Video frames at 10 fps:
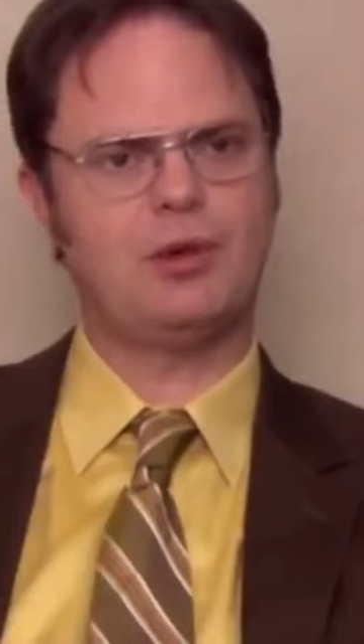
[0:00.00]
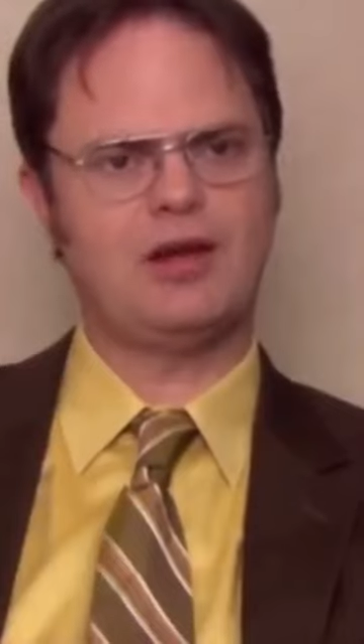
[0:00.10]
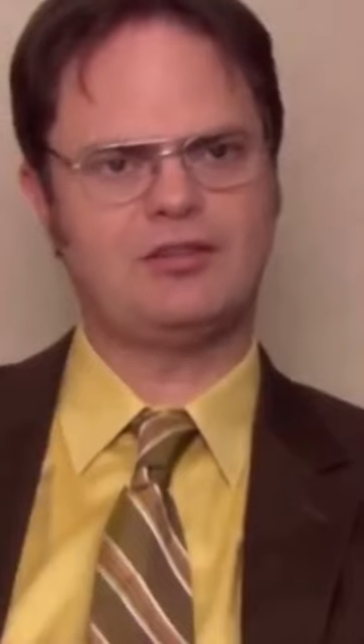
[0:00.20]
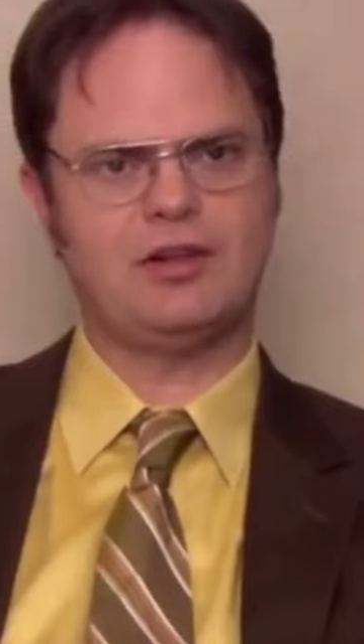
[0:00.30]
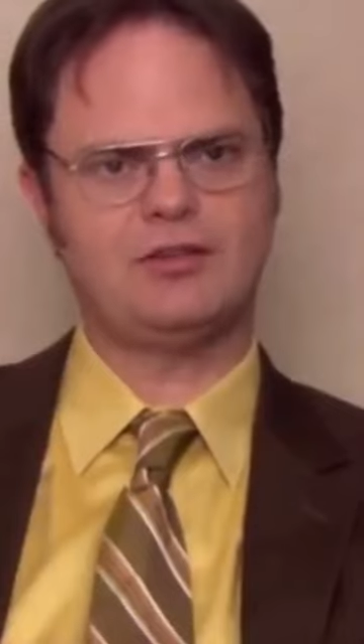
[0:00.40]
It's
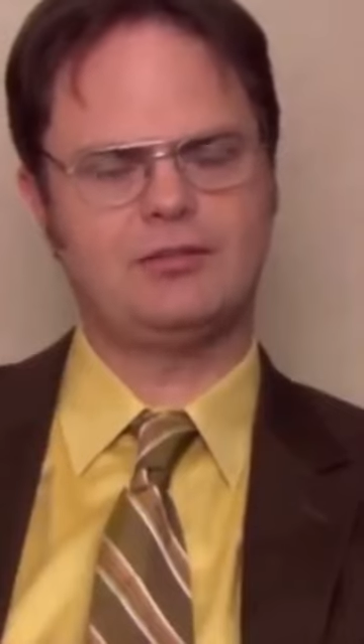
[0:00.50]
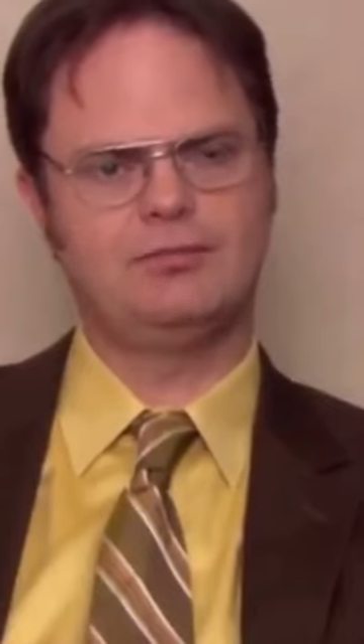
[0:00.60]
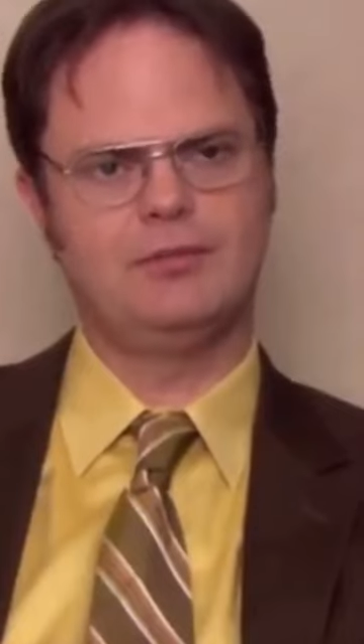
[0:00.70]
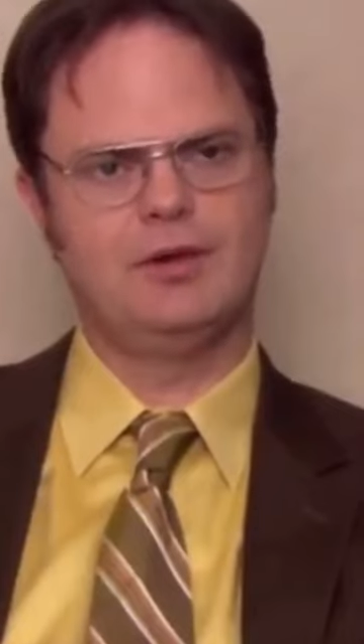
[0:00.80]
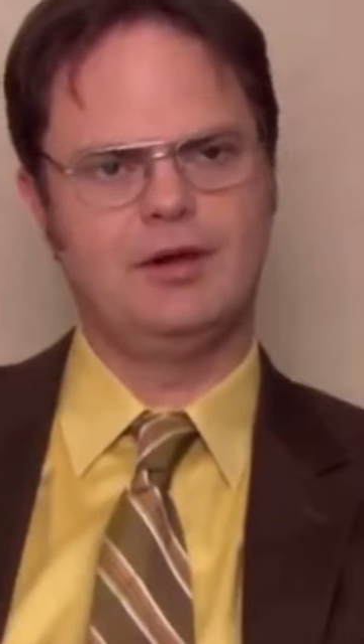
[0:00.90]

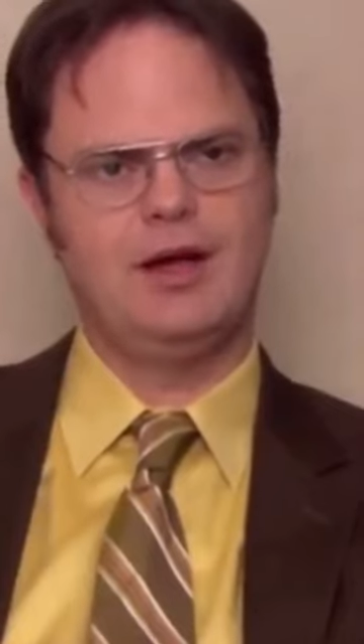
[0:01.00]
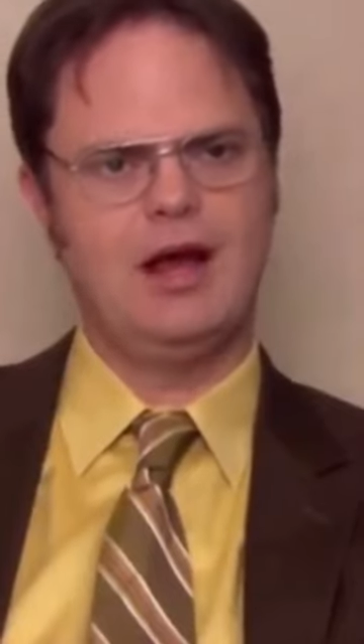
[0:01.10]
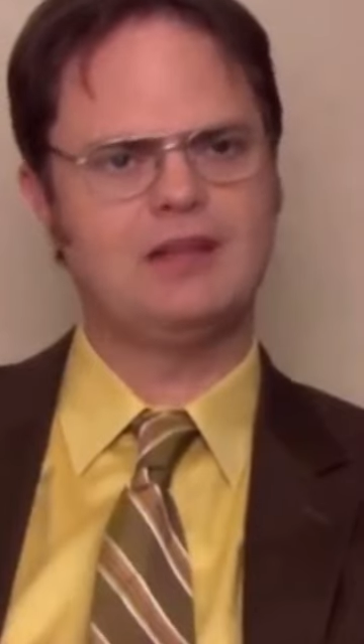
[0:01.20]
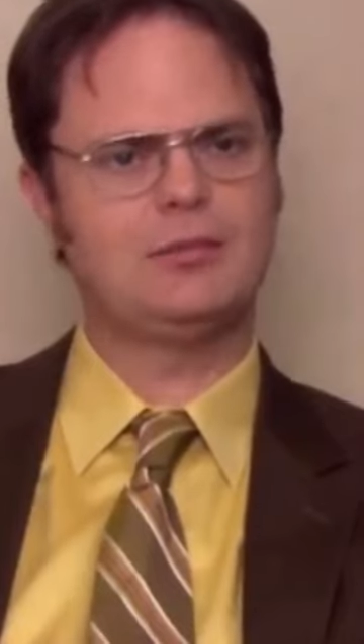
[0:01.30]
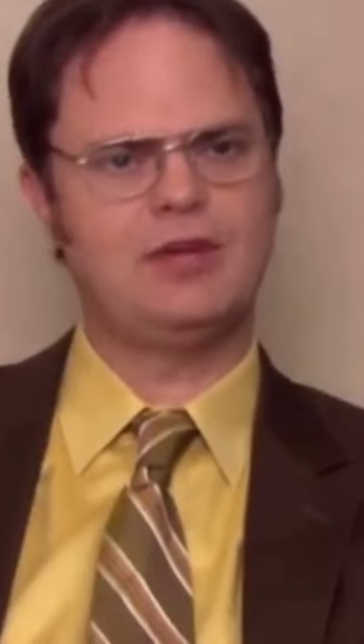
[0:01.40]
priceless.
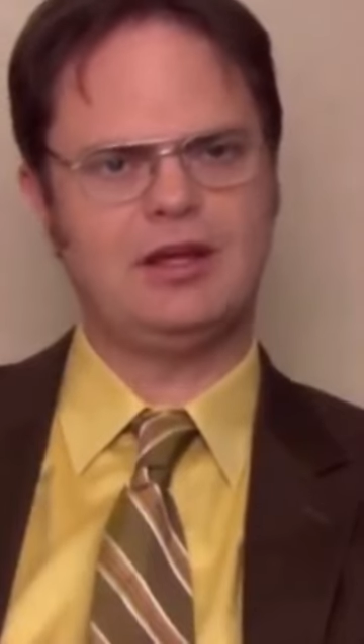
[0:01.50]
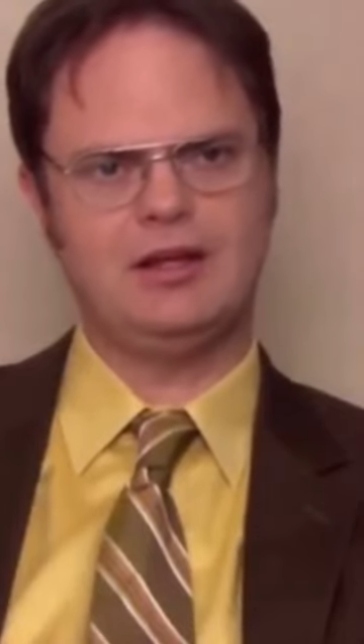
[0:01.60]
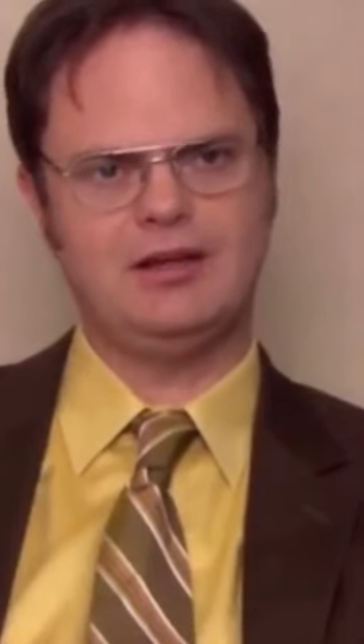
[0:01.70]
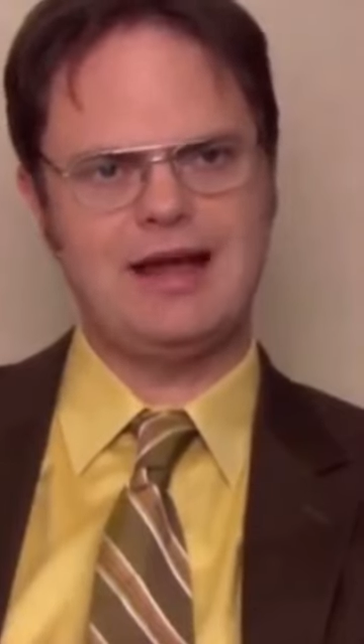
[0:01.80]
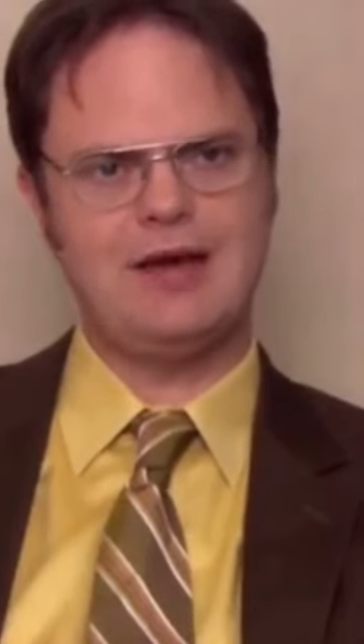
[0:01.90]
As I'm
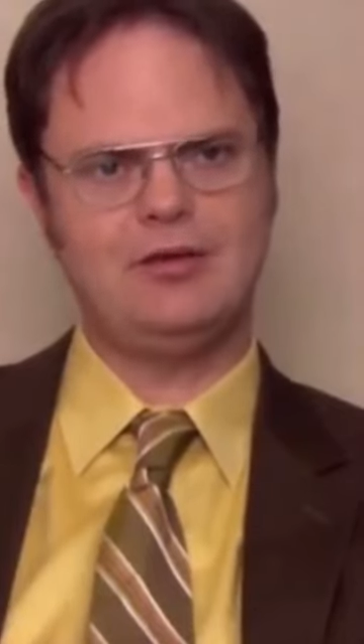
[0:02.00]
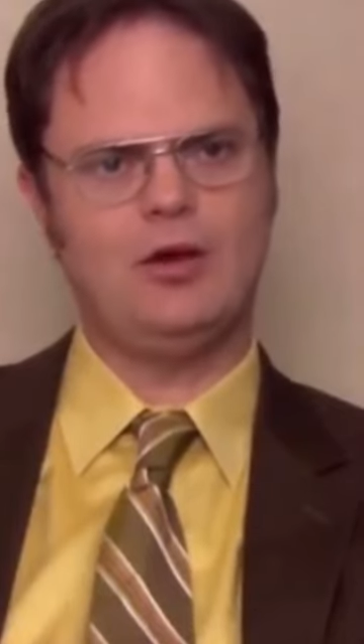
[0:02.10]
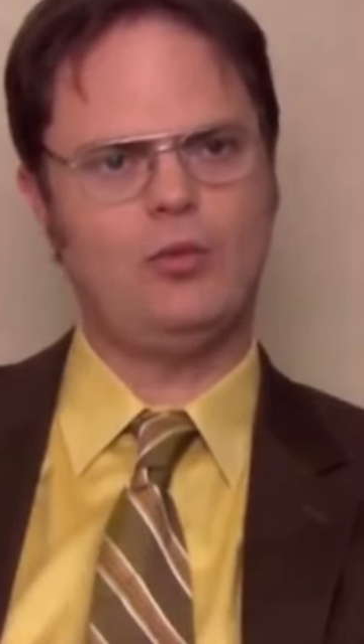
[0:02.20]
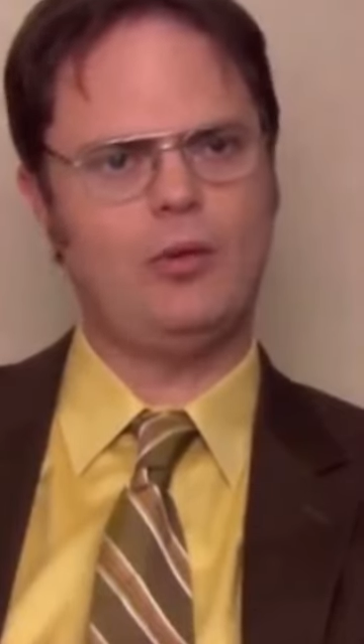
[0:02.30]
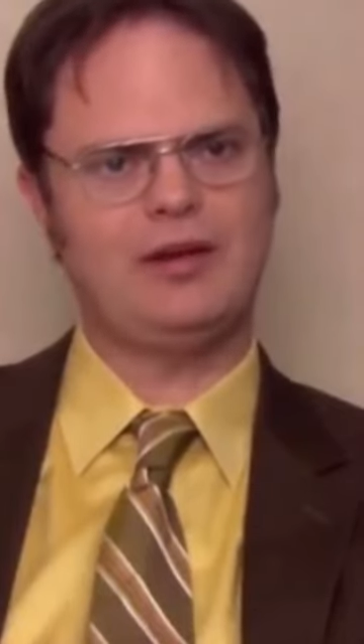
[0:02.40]
taking it
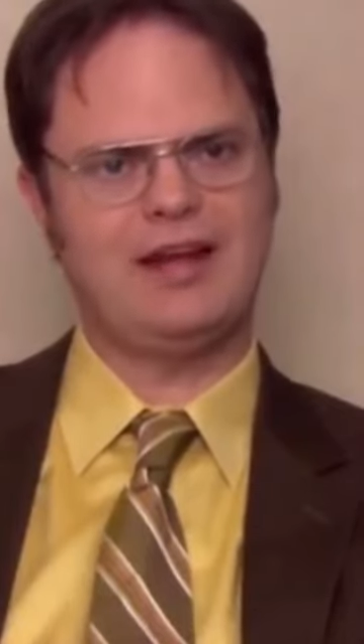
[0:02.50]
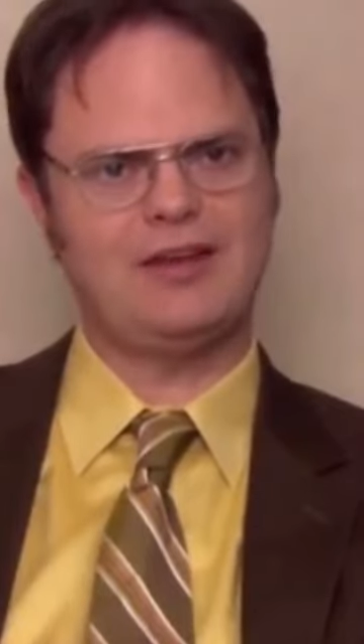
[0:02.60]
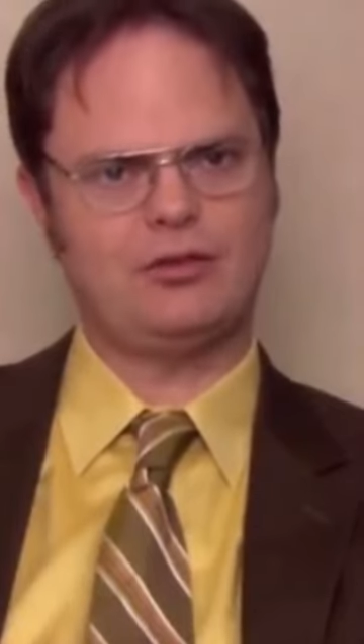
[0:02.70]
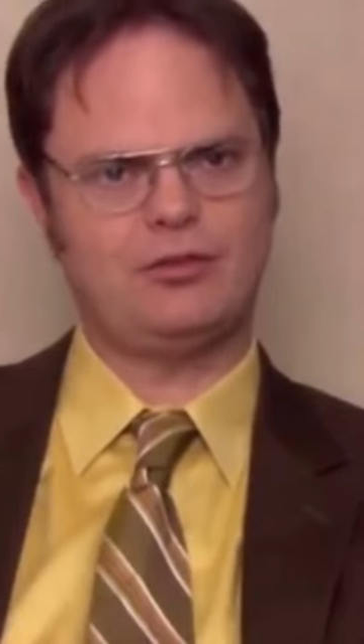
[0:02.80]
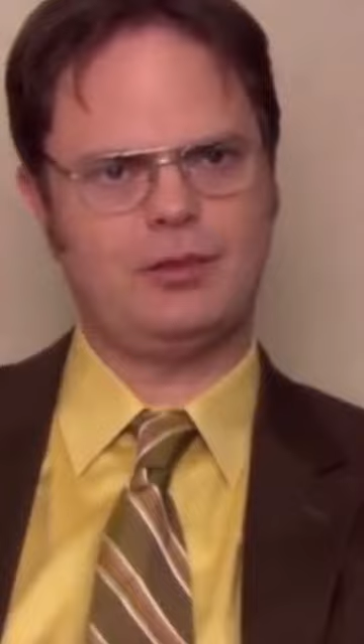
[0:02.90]
down, a woman
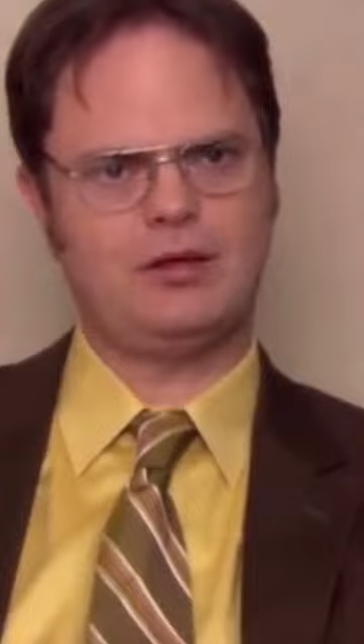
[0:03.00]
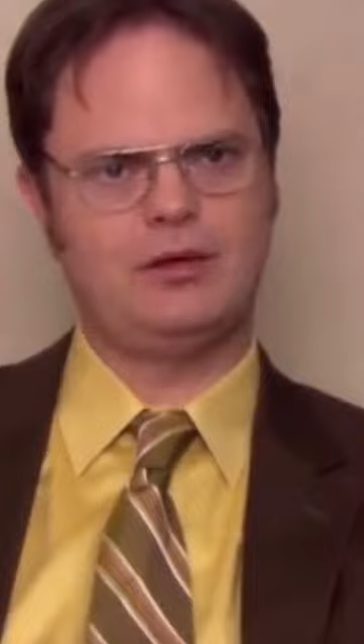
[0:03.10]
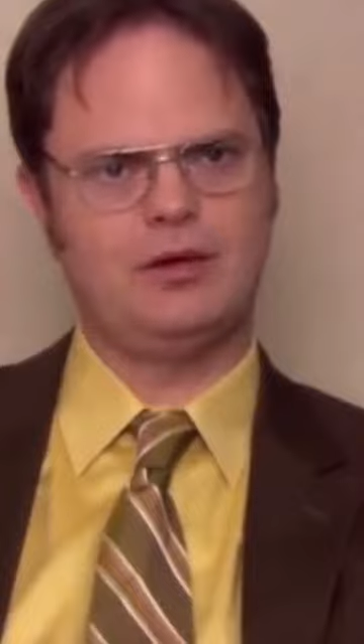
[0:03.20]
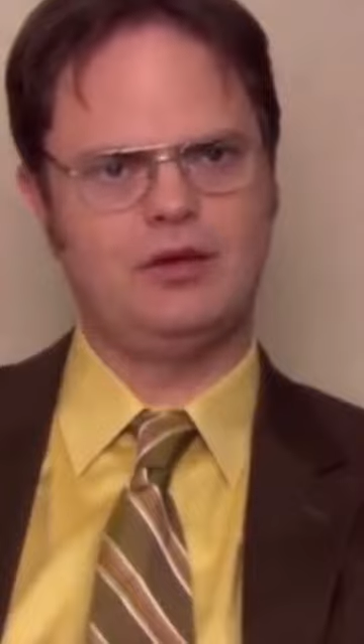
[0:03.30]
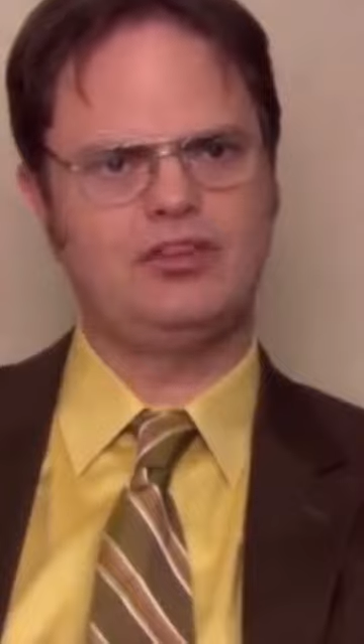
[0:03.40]
catches me.